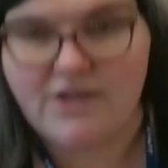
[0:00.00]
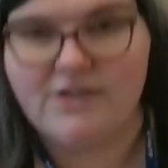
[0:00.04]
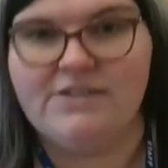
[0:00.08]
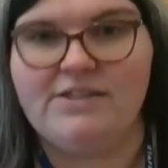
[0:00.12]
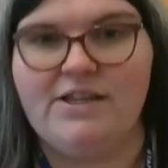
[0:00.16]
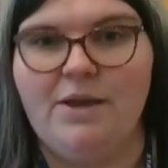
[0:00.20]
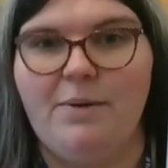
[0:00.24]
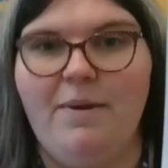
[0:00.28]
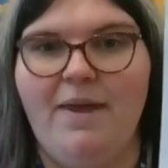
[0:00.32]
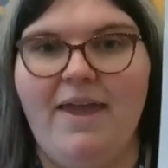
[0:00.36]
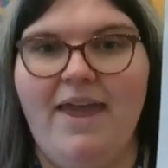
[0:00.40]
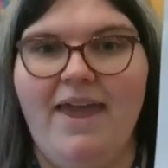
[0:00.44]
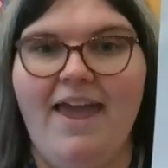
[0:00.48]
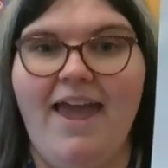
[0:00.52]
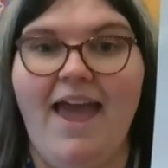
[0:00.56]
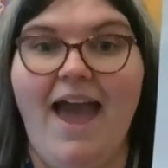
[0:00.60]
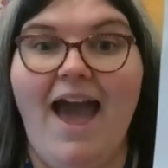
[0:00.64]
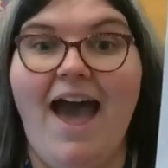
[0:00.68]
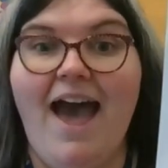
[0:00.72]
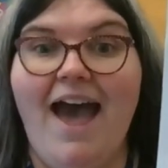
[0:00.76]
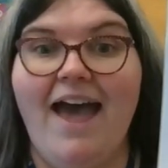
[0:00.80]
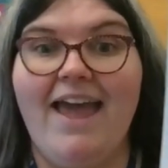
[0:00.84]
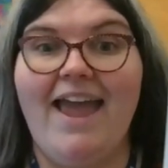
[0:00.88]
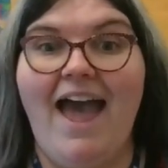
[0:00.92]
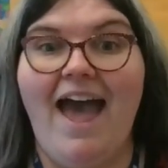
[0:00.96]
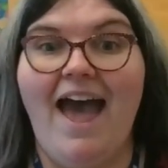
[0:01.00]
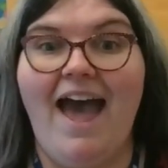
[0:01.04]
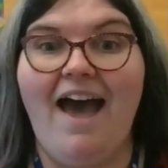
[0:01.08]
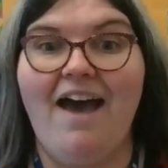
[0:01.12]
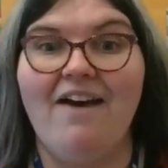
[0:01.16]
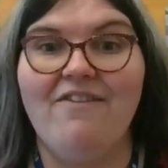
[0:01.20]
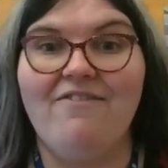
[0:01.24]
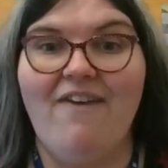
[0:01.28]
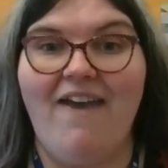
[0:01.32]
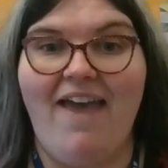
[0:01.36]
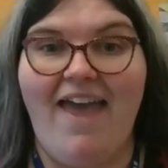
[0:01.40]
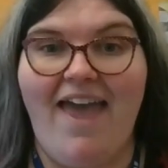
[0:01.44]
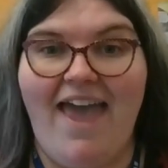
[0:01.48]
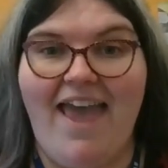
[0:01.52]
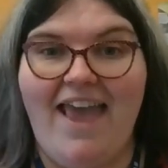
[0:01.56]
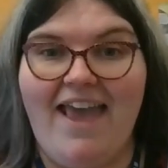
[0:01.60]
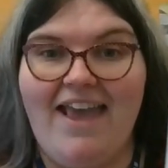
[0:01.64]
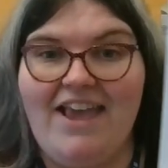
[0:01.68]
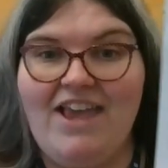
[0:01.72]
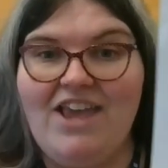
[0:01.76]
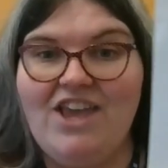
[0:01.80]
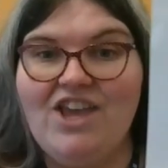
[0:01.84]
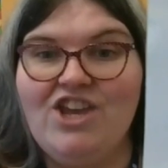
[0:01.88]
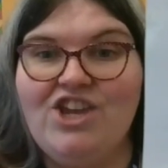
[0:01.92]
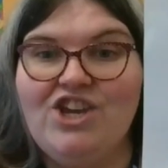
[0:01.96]
So here I have
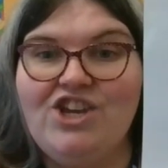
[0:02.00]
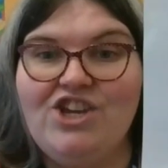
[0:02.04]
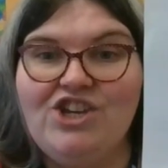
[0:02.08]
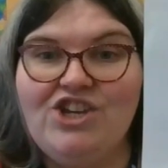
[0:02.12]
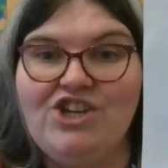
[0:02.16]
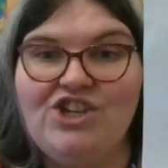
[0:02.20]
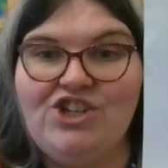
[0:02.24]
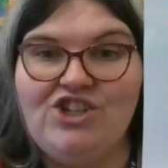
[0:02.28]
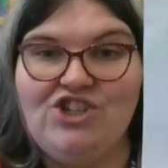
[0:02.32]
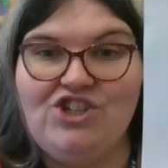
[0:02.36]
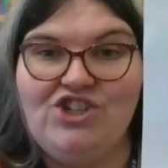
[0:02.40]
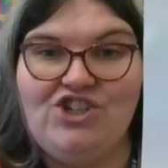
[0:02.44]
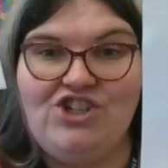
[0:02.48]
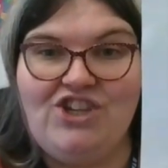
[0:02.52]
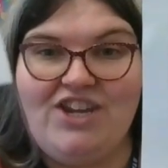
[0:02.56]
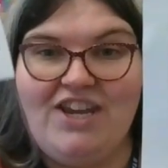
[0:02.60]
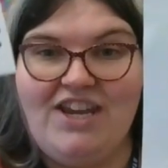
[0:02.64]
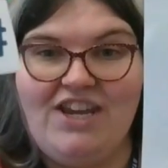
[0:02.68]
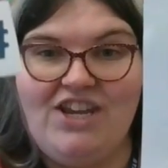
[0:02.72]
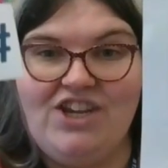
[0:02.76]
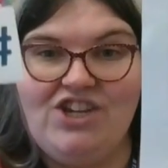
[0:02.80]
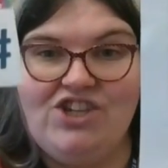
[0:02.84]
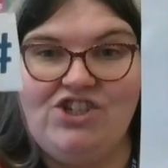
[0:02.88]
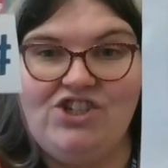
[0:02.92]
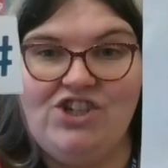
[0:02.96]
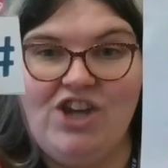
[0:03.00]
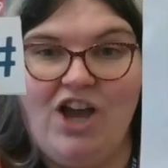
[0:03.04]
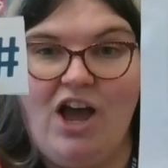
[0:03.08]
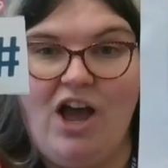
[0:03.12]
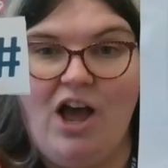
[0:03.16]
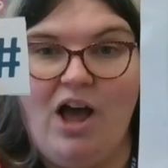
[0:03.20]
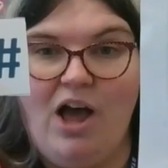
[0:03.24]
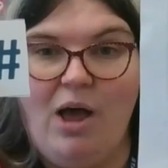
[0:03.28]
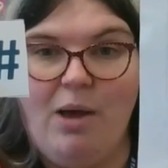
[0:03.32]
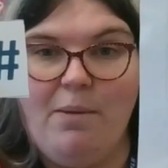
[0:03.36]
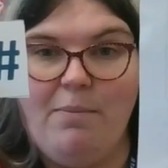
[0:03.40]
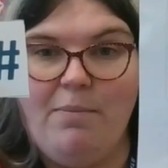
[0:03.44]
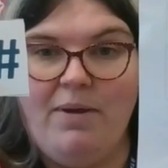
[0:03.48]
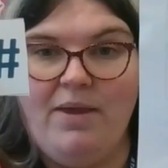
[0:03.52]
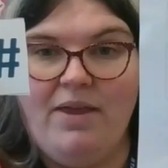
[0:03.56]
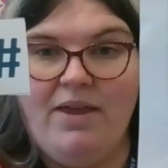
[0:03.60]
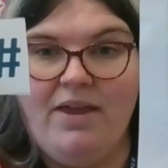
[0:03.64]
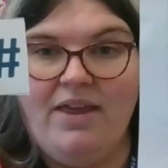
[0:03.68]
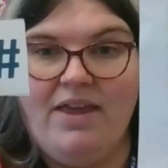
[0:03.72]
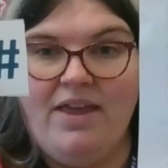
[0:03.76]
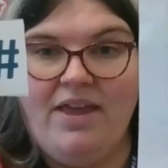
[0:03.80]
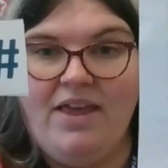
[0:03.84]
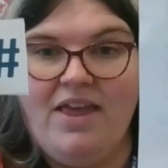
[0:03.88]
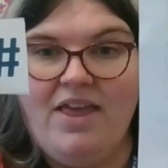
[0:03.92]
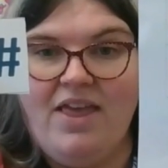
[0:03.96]
a G sharp.
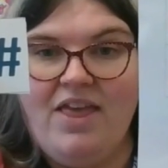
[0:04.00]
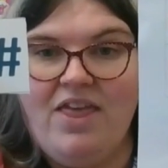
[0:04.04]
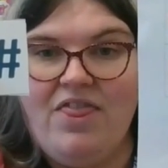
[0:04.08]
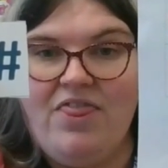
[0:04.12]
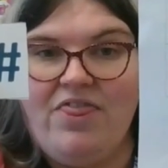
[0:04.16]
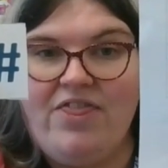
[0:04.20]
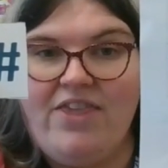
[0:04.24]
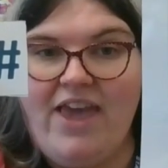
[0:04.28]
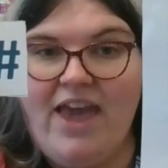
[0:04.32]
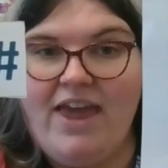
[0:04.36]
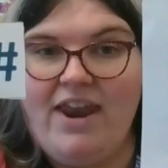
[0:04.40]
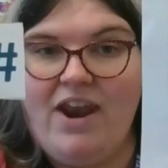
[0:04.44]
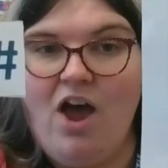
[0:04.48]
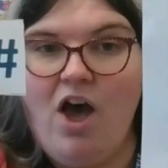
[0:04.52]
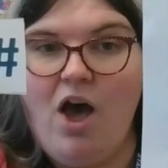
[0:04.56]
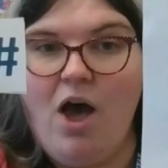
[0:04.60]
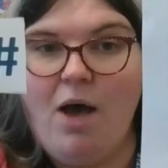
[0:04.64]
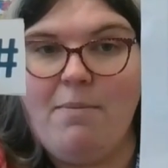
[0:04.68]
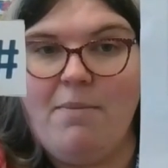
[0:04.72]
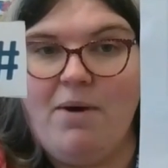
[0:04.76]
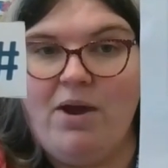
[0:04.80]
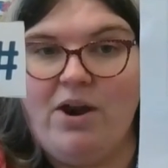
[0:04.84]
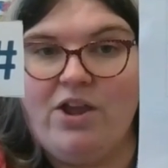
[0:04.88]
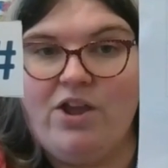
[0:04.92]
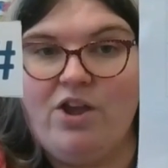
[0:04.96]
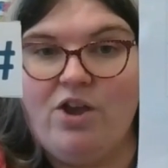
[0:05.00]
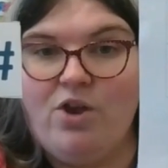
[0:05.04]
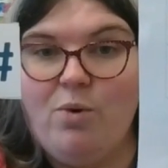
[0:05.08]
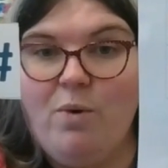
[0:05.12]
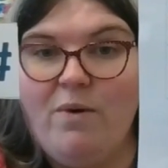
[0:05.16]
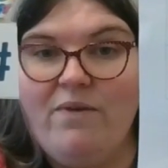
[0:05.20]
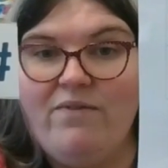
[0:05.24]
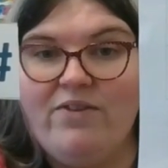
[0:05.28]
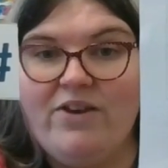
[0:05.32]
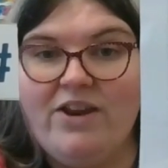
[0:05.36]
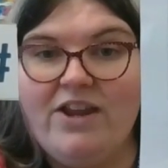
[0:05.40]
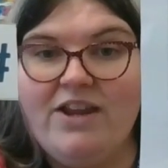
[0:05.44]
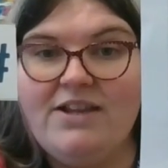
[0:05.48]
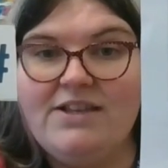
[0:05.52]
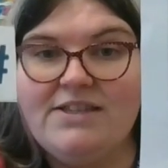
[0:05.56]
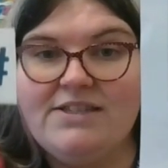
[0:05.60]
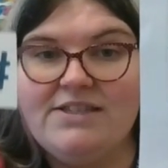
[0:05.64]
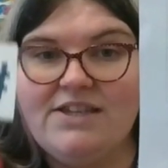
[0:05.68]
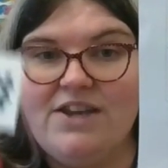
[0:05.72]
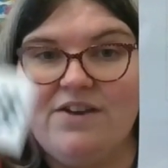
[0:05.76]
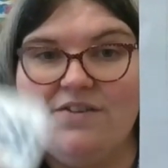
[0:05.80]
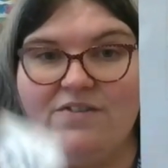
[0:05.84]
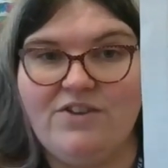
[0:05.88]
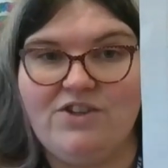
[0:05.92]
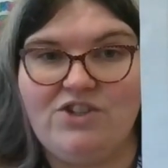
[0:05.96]
The enharmonic equivalent
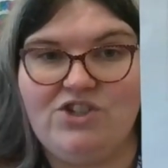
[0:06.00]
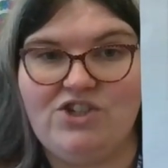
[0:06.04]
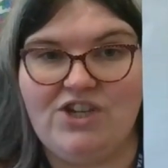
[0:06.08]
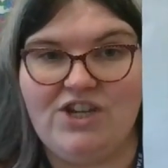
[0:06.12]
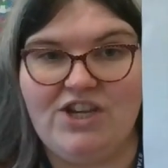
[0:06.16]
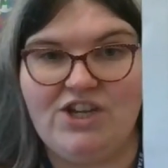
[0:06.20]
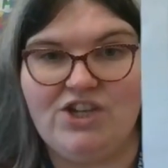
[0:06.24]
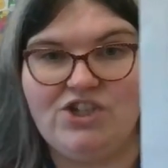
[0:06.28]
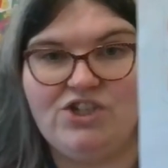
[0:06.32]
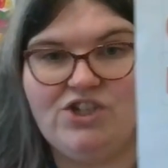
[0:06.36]
of a G